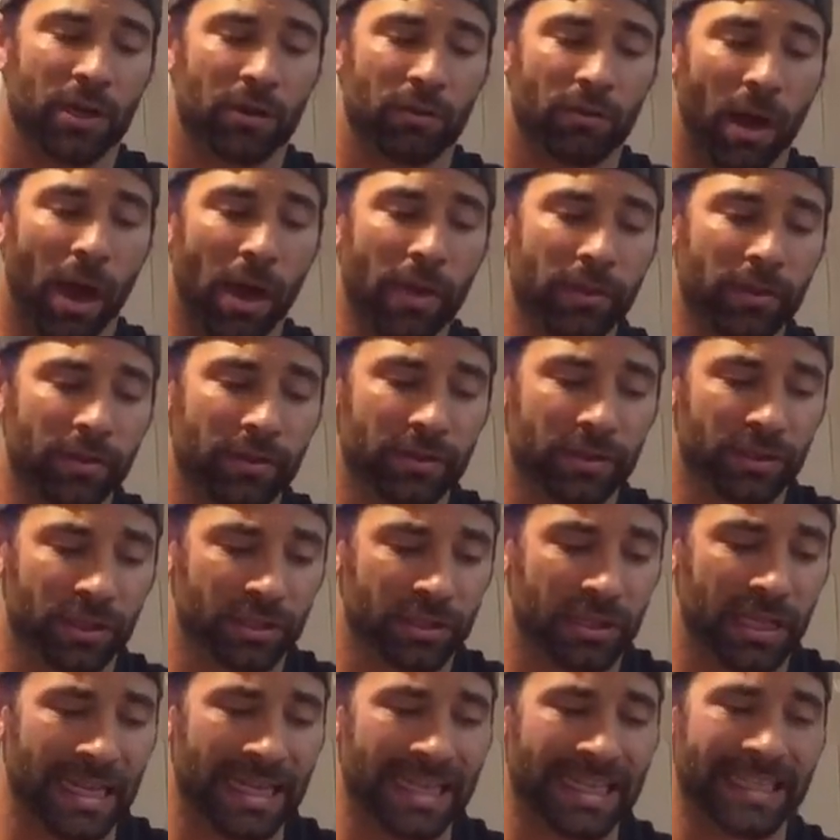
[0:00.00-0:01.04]
rather than
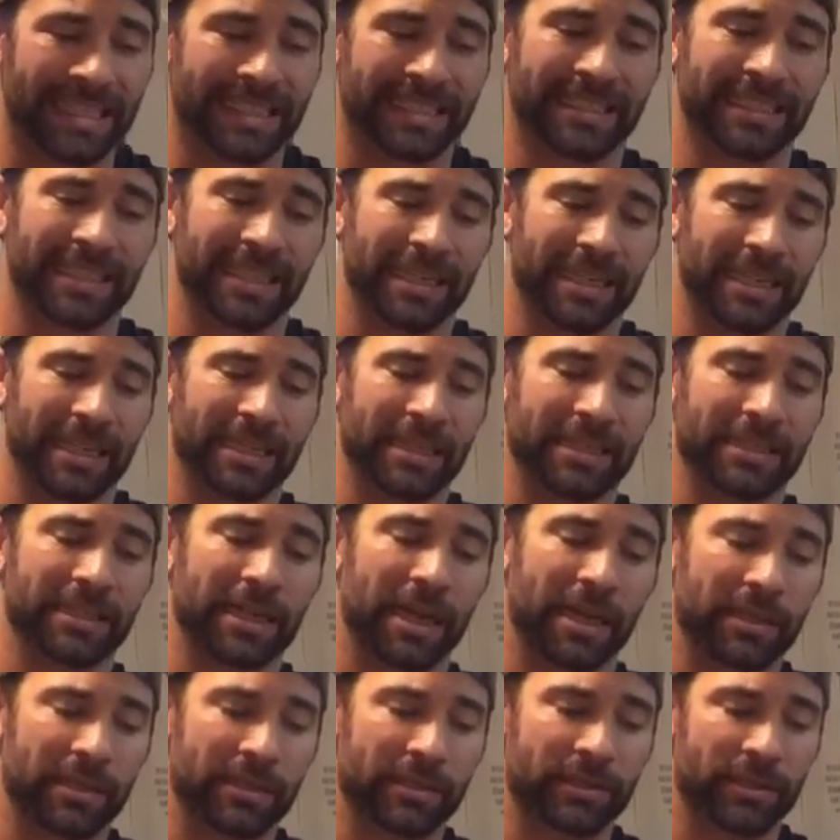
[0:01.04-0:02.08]
just letting it sit in the
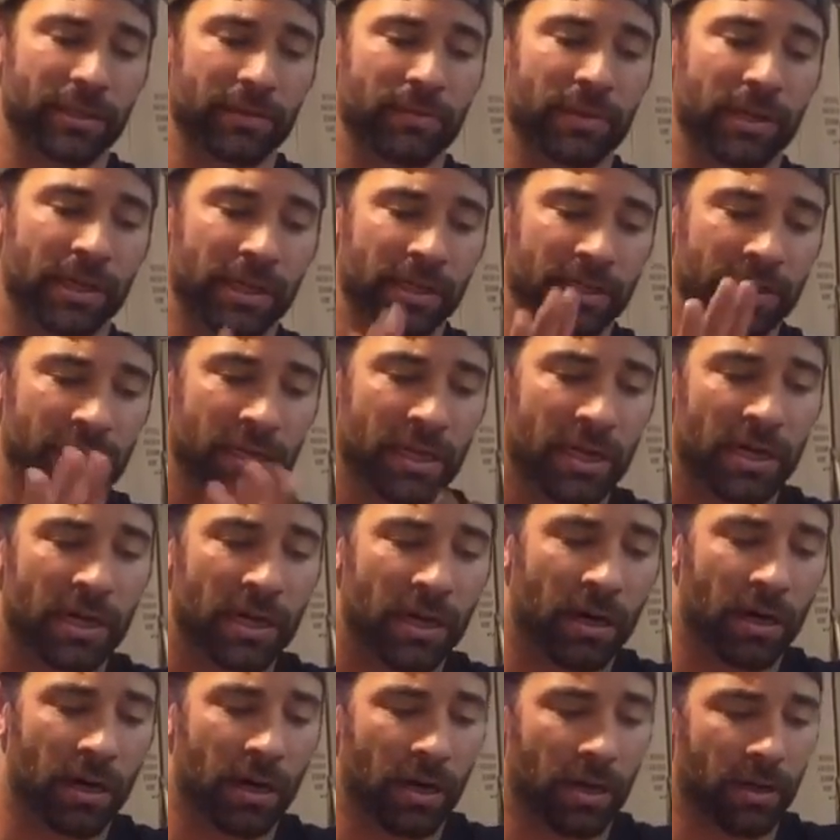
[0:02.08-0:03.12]
side of the gym because
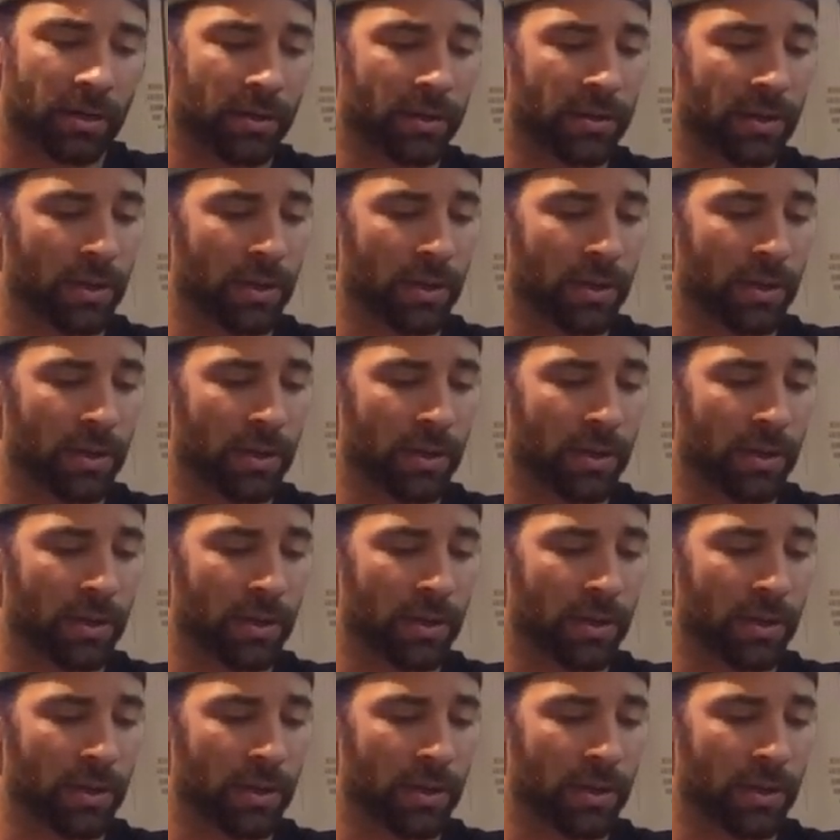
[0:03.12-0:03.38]
uh,